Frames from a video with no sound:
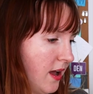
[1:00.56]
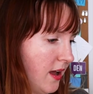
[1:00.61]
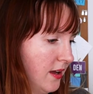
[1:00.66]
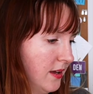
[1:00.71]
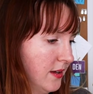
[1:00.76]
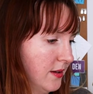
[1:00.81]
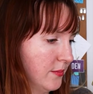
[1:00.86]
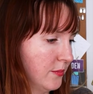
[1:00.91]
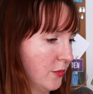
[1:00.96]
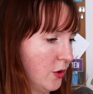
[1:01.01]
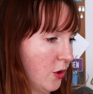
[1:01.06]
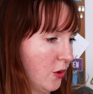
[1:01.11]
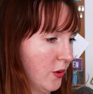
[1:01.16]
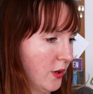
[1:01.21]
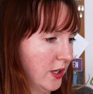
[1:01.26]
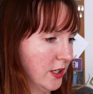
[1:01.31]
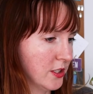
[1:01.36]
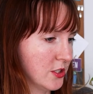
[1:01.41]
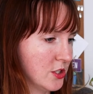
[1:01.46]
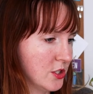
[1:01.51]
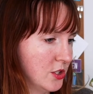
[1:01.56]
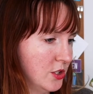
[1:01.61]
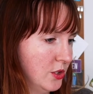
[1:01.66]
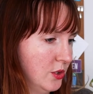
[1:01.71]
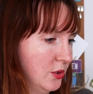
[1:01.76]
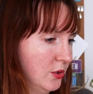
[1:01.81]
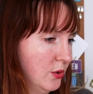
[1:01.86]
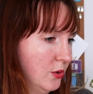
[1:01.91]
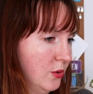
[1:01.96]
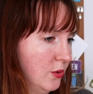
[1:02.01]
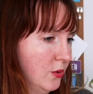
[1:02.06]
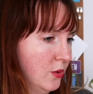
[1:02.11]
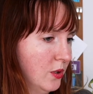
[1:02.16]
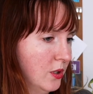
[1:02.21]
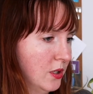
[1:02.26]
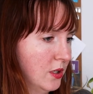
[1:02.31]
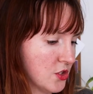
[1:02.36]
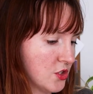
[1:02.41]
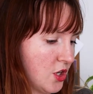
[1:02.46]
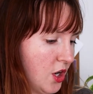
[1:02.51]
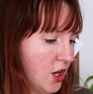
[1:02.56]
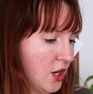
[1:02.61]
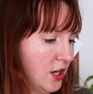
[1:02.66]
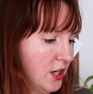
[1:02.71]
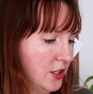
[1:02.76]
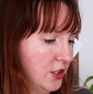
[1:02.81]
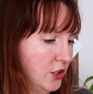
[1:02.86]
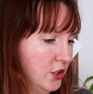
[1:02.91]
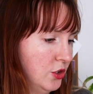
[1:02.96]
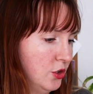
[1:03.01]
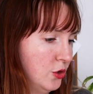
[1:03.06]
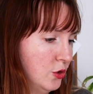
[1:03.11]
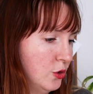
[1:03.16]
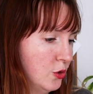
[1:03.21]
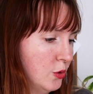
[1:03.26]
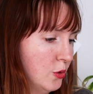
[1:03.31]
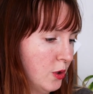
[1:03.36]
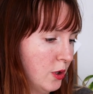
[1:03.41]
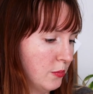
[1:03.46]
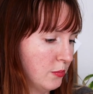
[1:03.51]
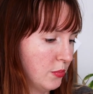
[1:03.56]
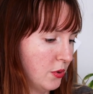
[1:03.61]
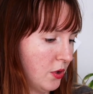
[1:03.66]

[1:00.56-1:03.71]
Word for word: I am going to start a new